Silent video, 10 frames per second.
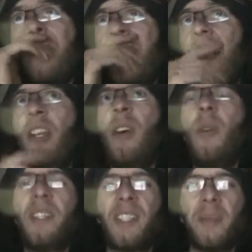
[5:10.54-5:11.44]
you don't
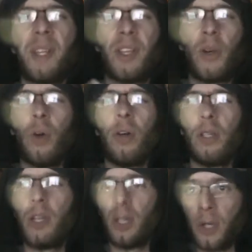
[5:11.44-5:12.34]
want something co-
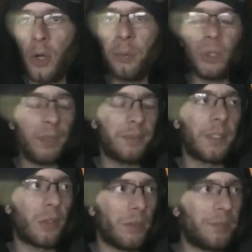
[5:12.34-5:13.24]
co- corporate,
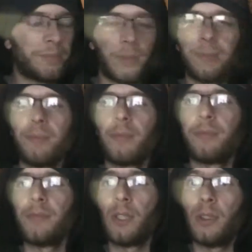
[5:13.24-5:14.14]
co-
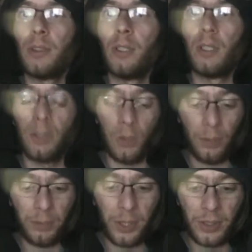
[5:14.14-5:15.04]

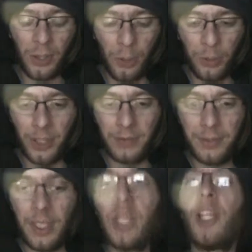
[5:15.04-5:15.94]
corporate, corporate.
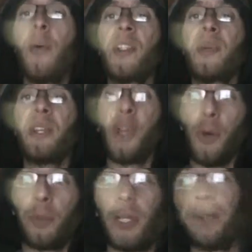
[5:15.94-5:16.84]
You don't want something
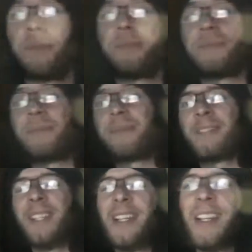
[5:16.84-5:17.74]
corporate.
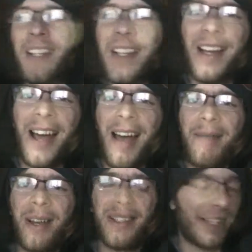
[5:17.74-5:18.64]
I'm
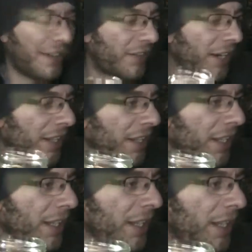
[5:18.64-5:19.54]
not signing right.
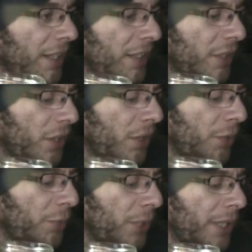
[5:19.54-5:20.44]

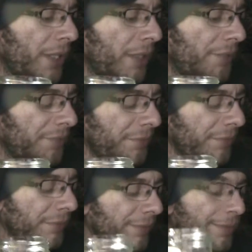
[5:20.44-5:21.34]
Corporate.
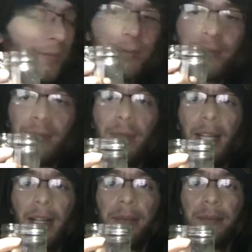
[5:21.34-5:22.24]

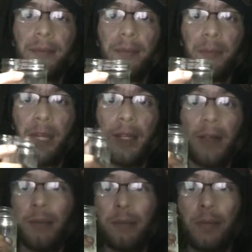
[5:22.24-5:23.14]
Yeah big
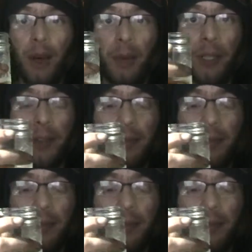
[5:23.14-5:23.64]
company.